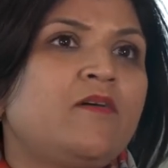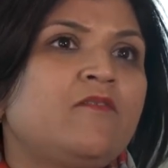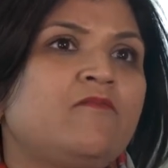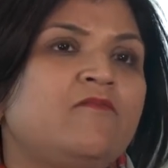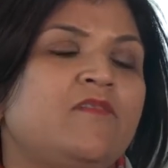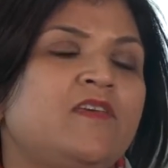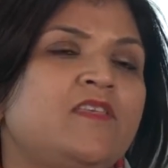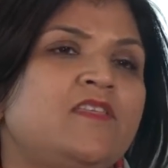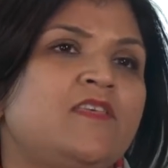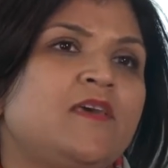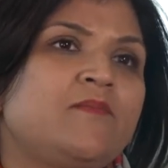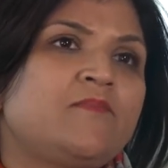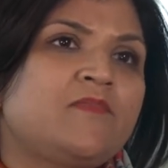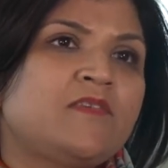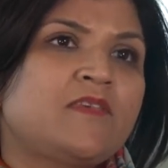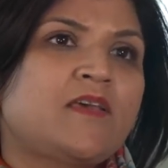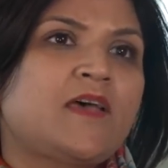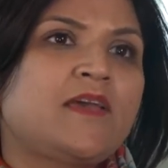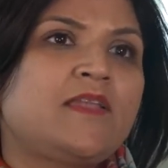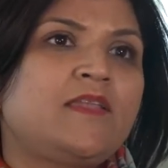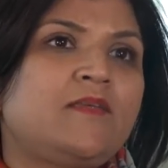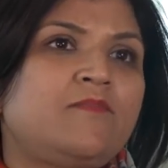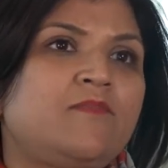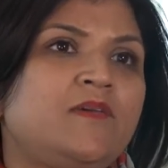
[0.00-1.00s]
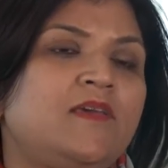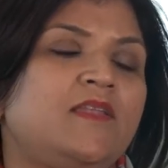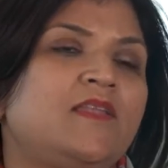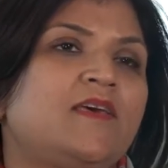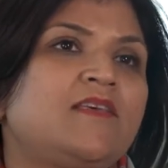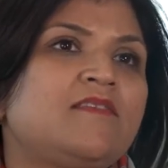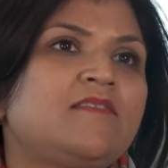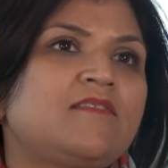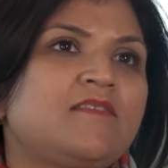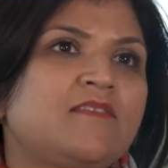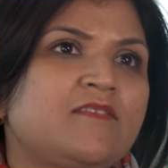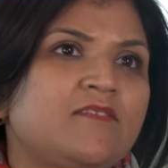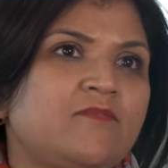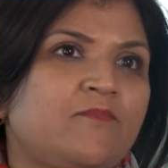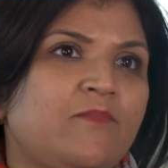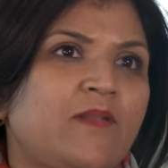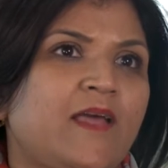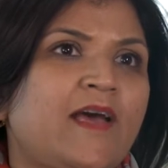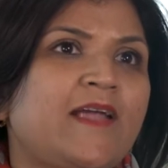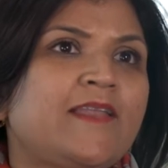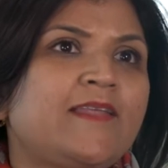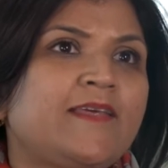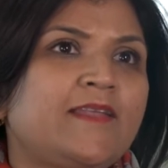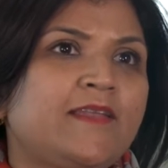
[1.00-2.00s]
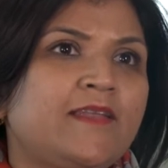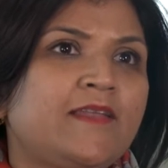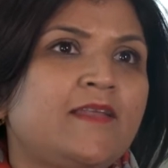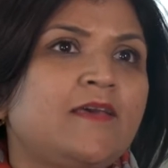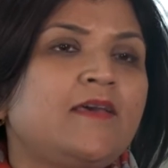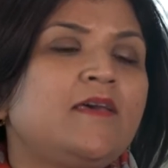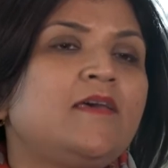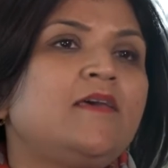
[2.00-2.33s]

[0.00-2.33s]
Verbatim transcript: with gemcitabine and cisplatin